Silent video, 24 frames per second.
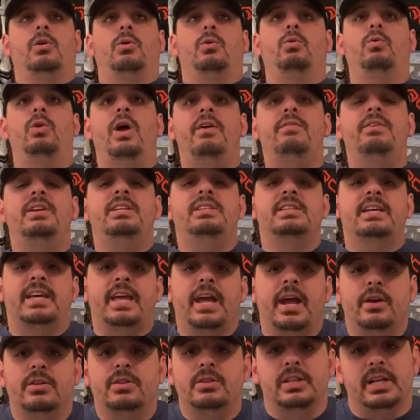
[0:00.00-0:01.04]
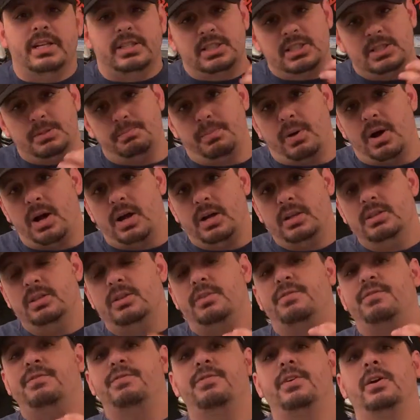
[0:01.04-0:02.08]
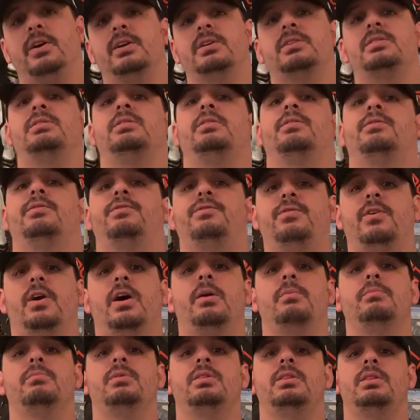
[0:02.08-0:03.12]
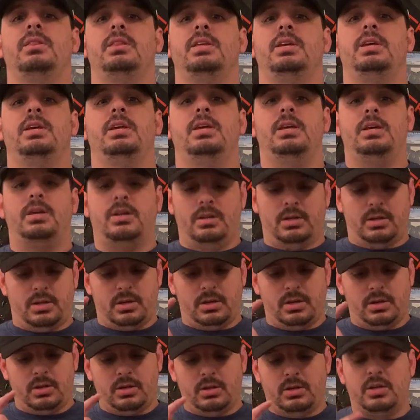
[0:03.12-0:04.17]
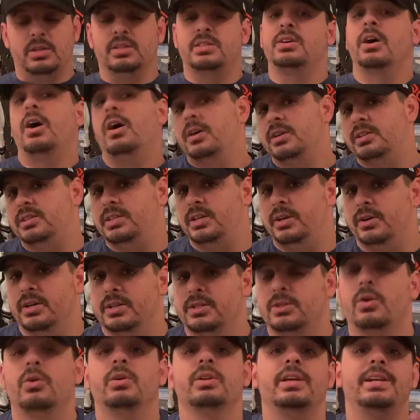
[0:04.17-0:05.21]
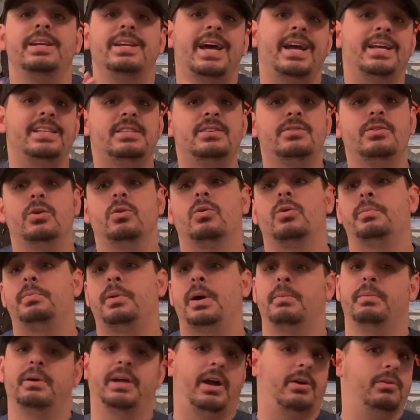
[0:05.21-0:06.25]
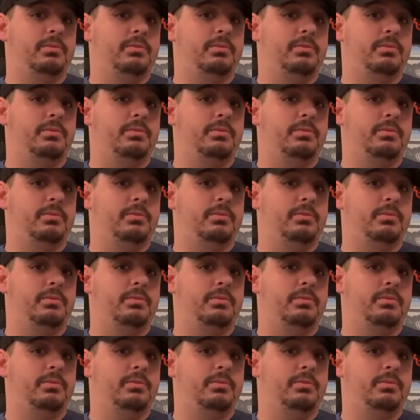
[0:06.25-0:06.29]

Revan is a character that spawned first from the Qatar series, or the Knights of the Old Republic.